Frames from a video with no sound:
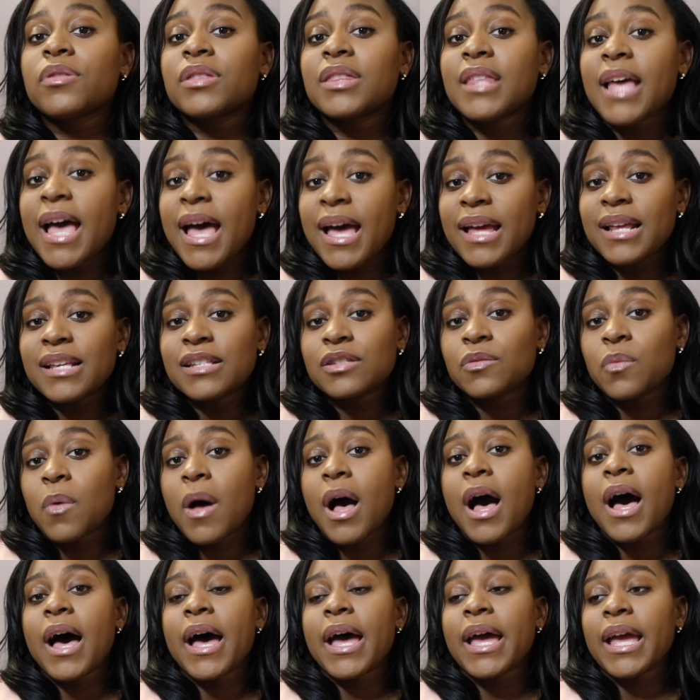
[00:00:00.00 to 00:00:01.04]
that is
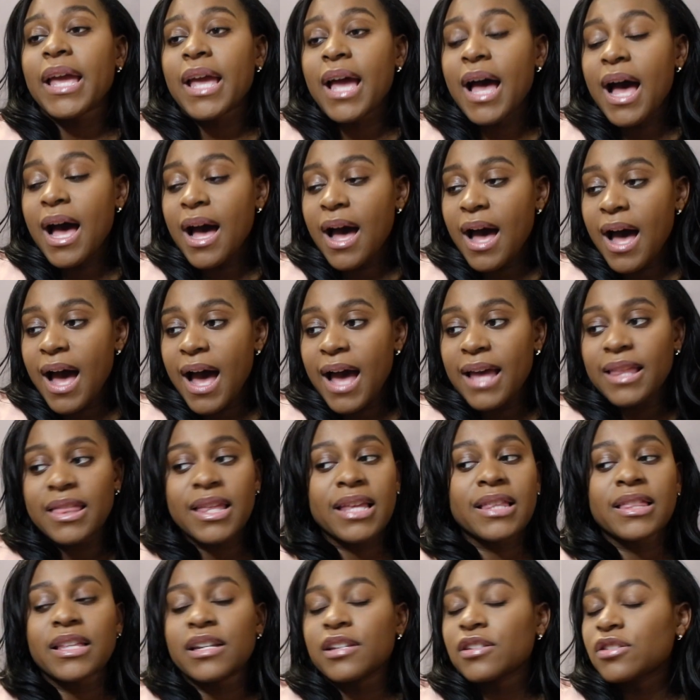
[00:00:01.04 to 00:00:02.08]
why I
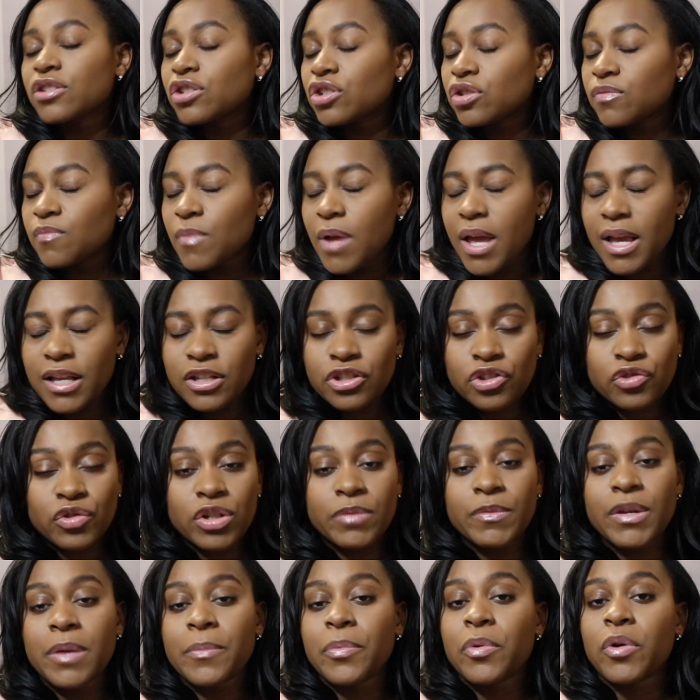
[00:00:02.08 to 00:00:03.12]
think that it's
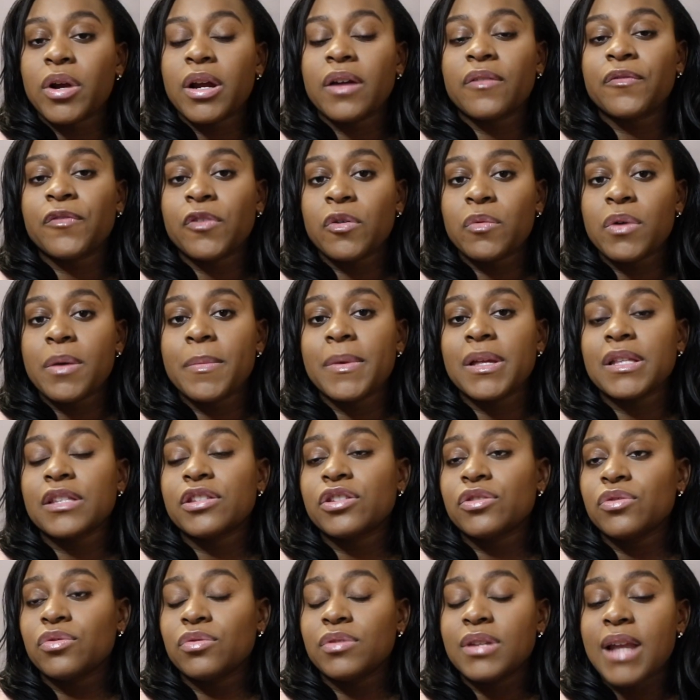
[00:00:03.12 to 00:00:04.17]
extremely important for women
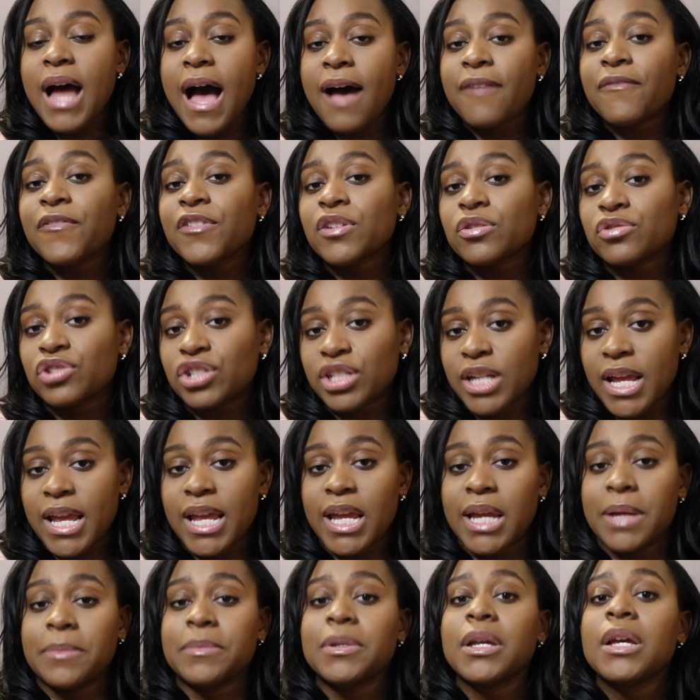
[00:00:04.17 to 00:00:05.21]
to not feel
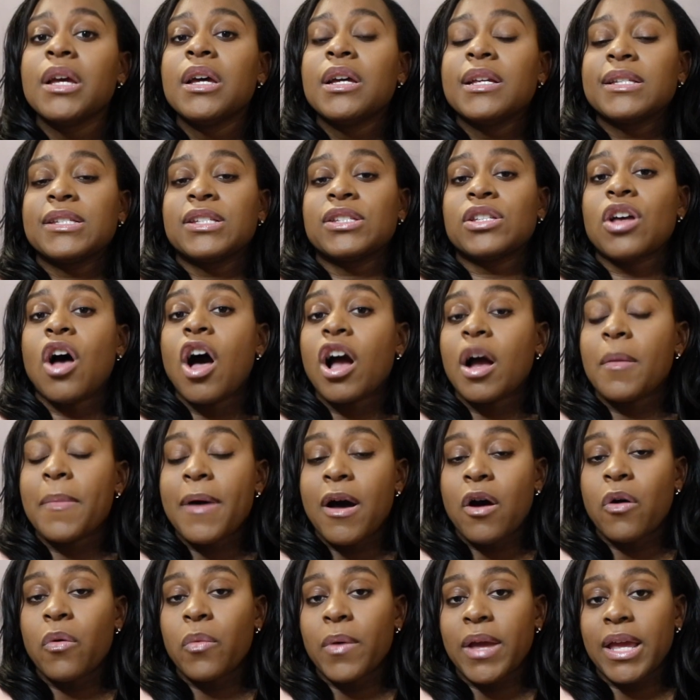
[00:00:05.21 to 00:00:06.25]
ashamed to talk
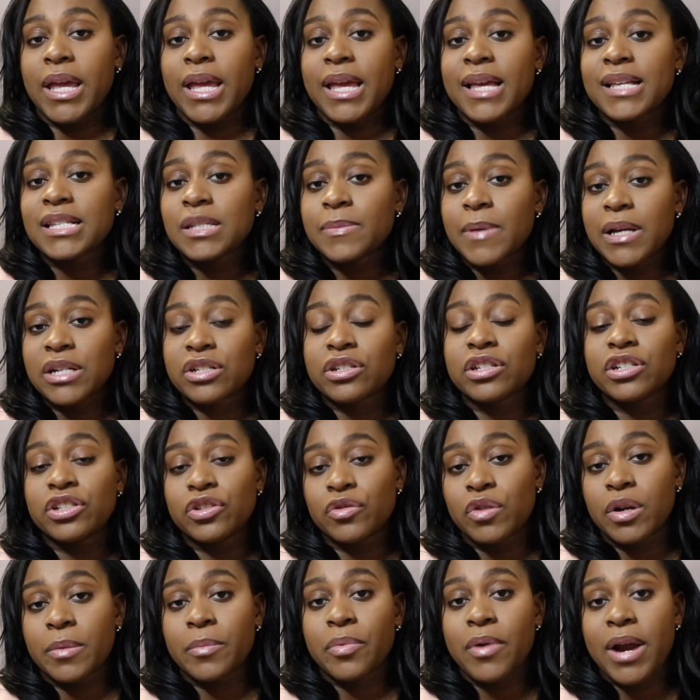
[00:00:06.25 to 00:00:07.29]
about weight, especially
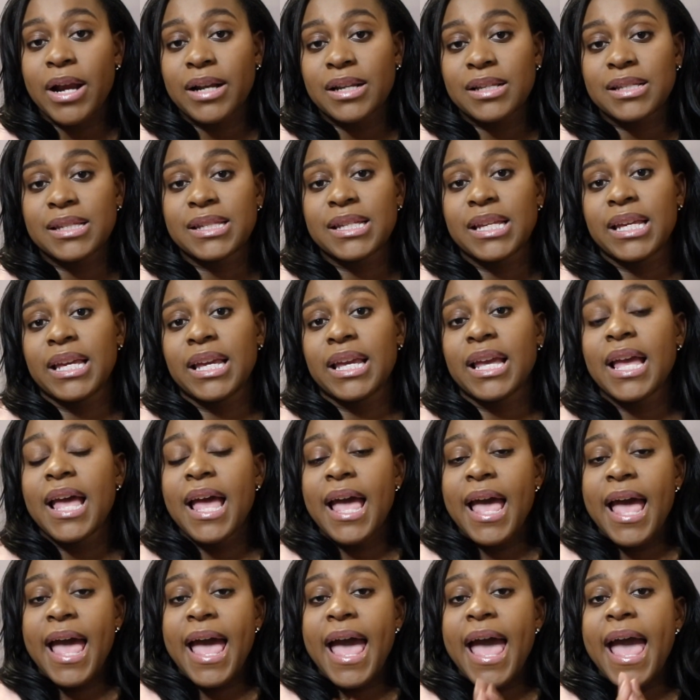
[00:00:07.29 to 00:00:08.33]
during pregnancy.
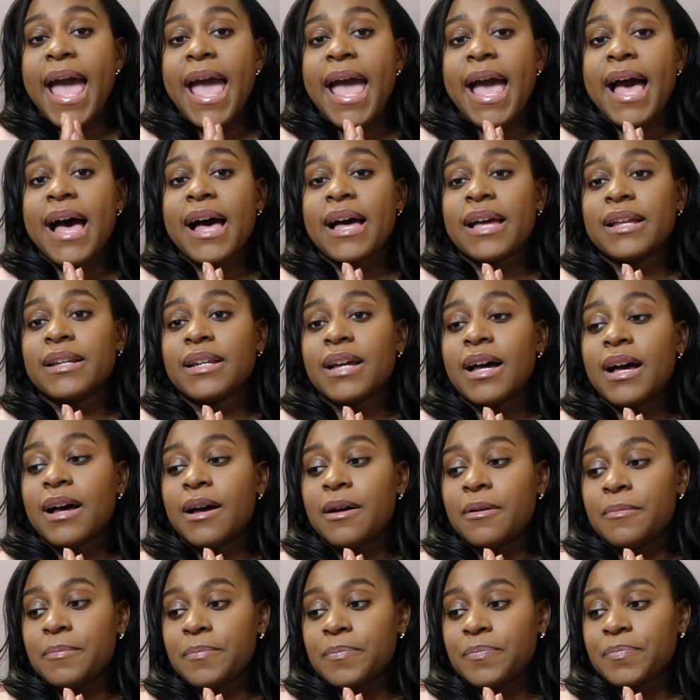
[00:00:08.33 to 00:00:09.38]
And
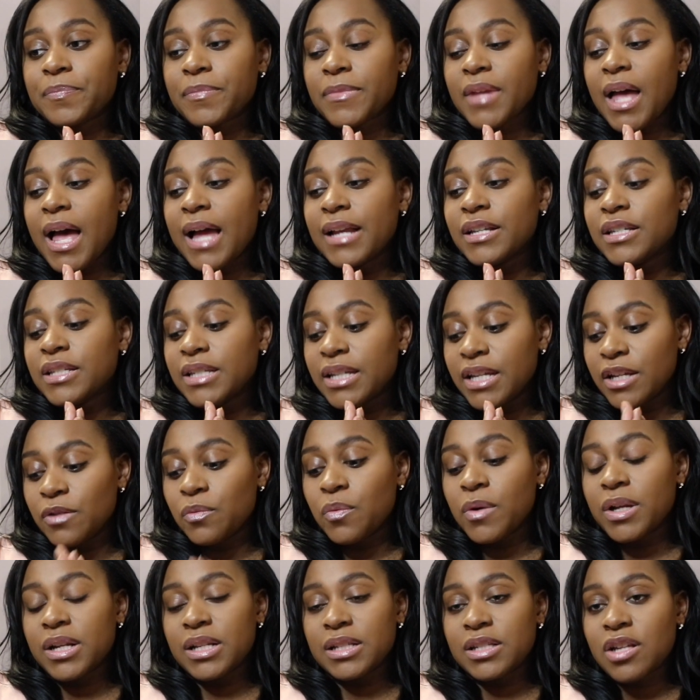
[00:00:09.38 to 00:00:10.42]
um, I did
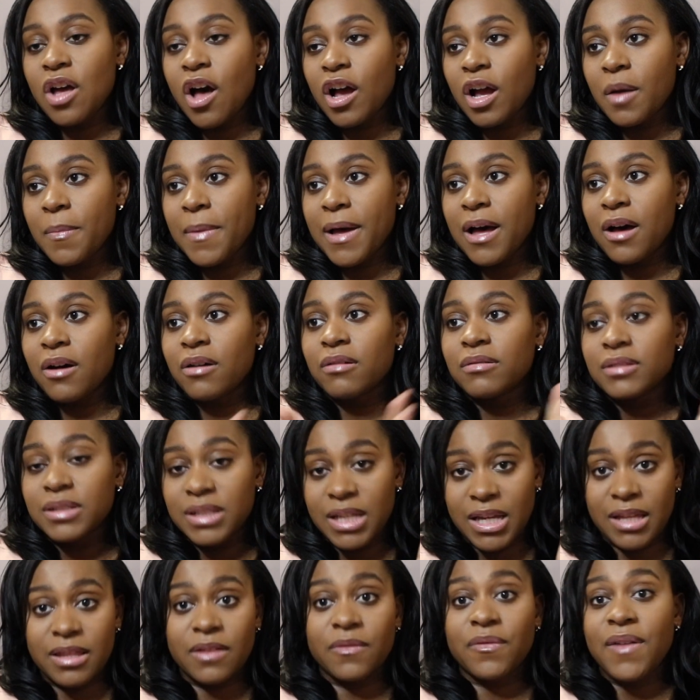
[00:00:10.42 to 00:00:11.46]
want to talk about
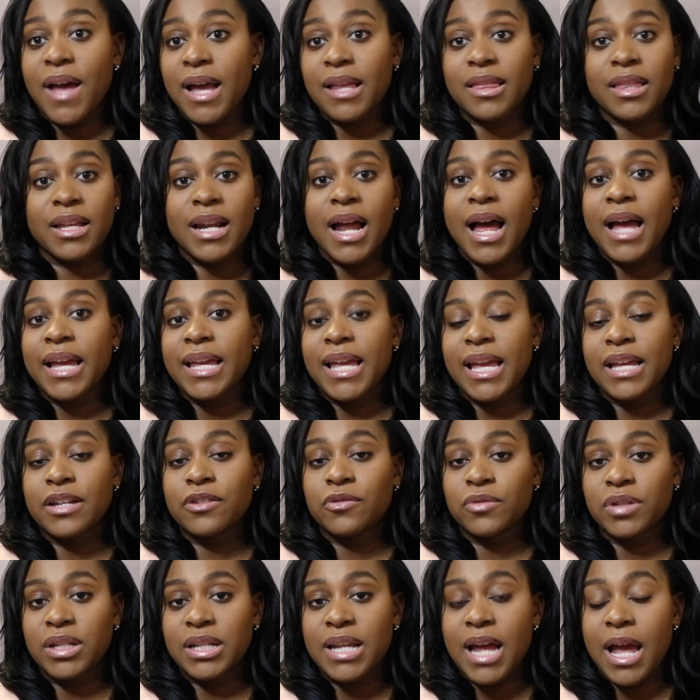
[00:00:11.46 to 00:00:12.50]
yeah, the fact that I gained
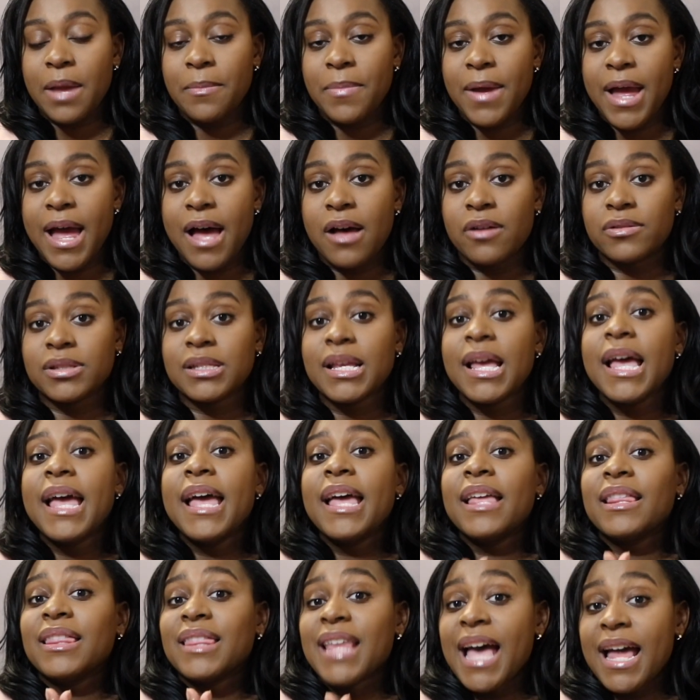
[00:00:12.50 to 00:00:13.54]
only nine pounds.
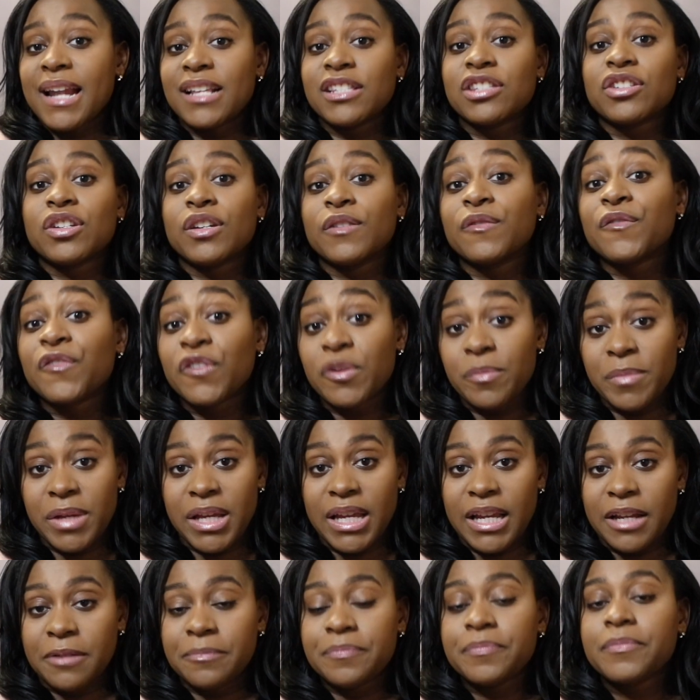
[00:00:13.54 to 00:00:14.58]
That is good for
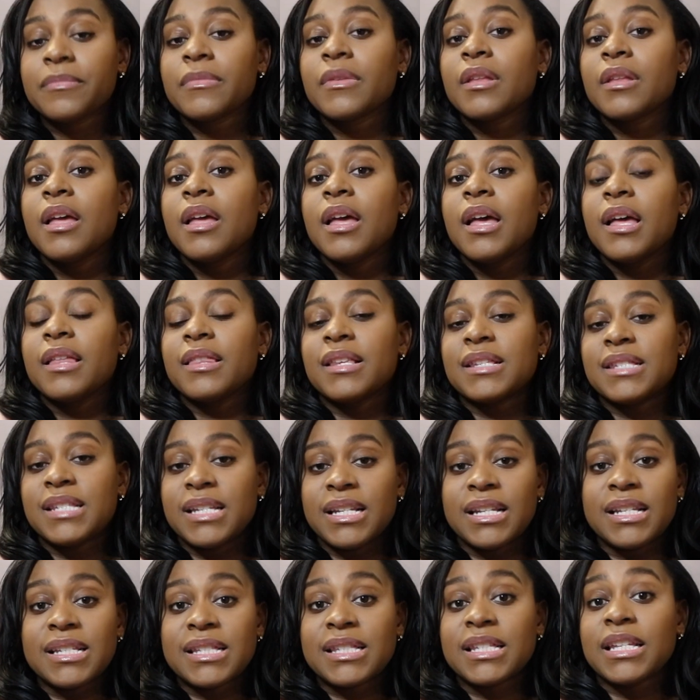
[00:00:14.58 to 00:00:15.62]
me. The
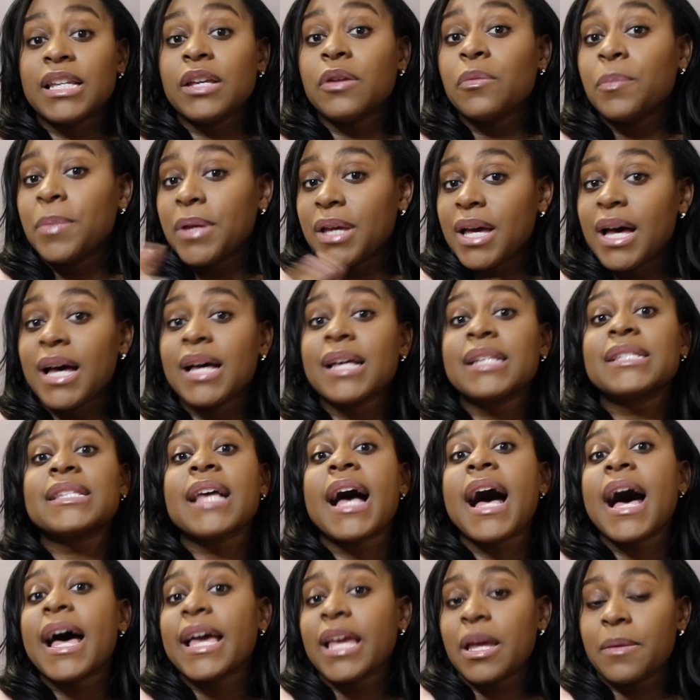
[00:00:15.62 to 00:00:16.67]
CDC, because
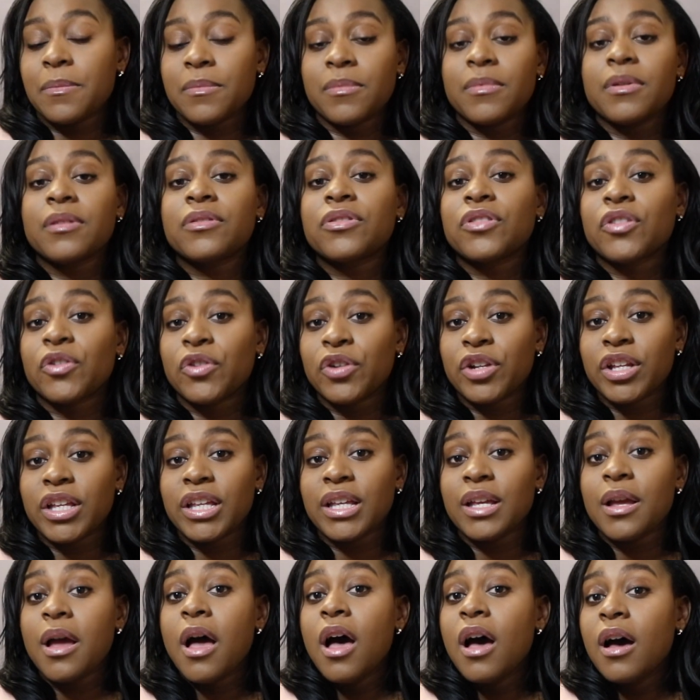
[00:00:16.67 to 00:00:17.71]
I am
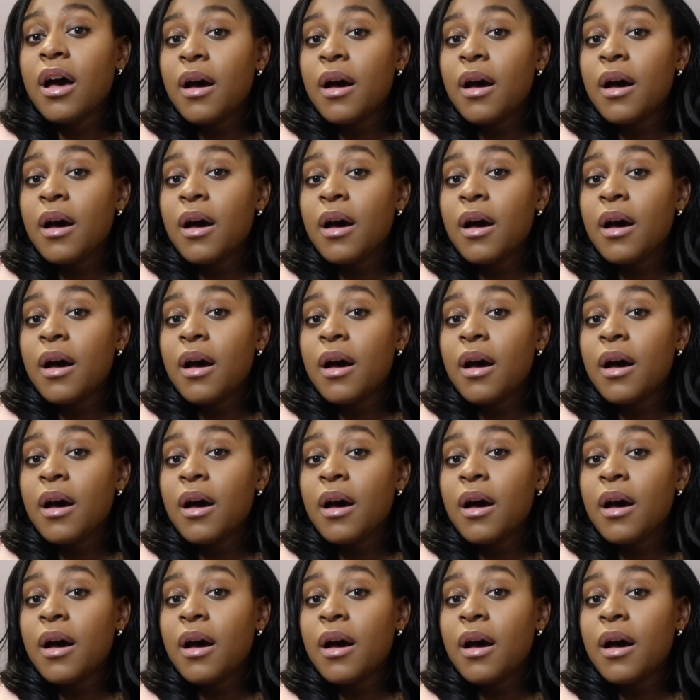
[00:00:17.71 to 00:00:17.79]
30.0